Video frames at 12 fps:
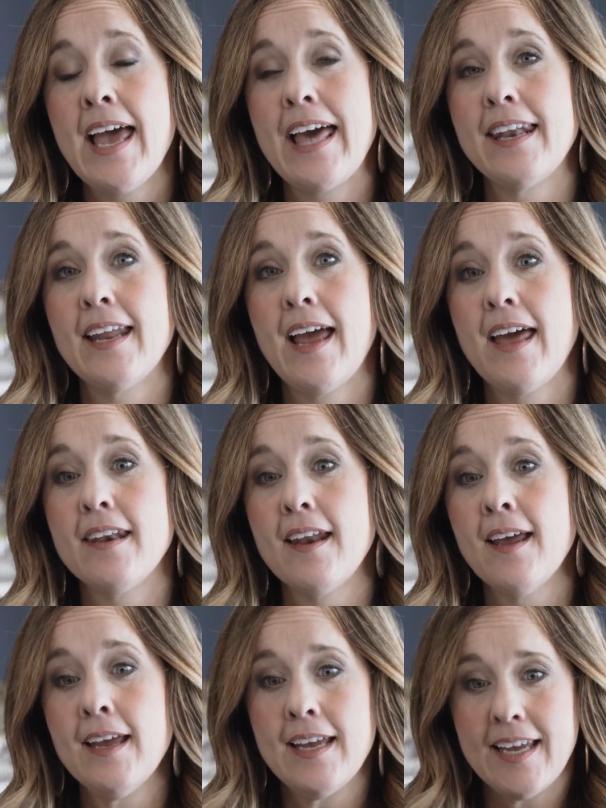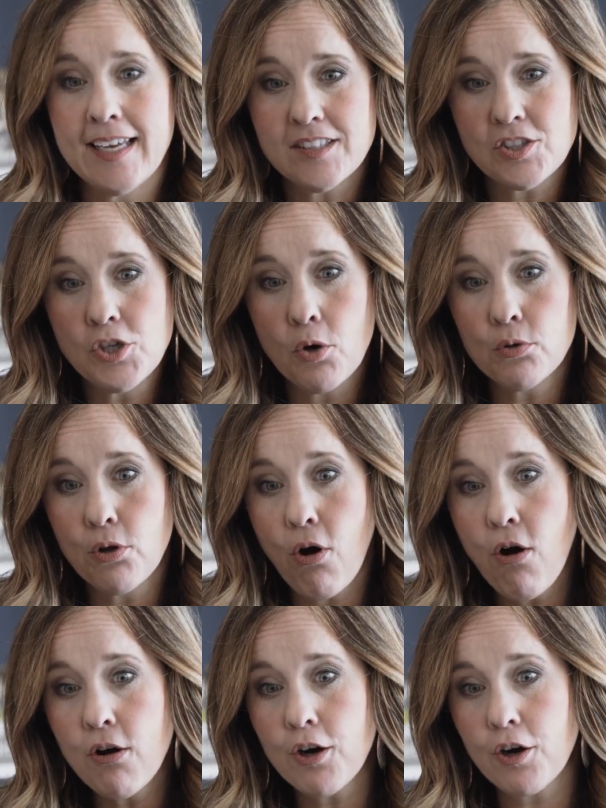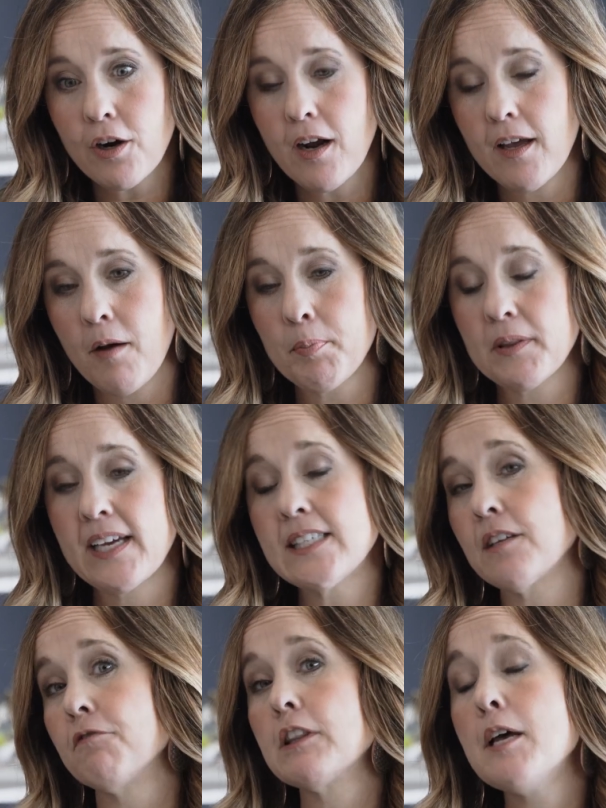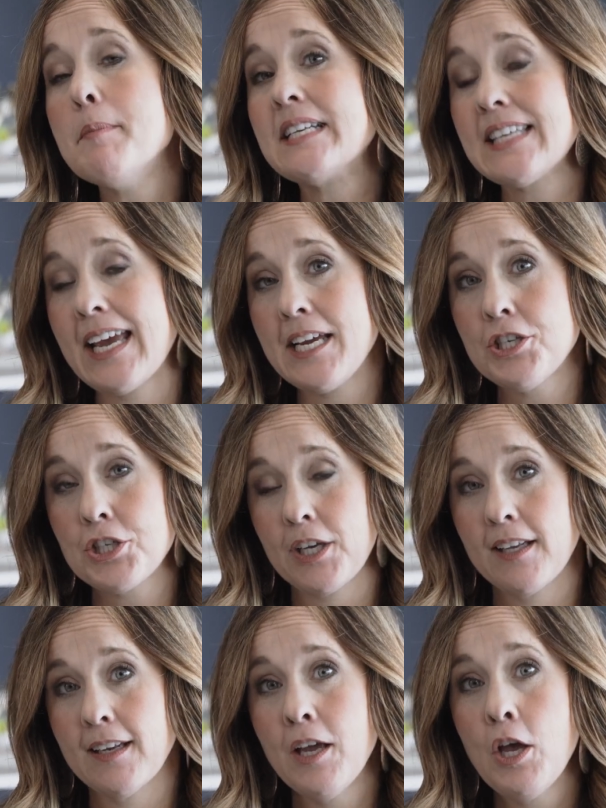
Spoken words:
And it's no longer a place of limitation,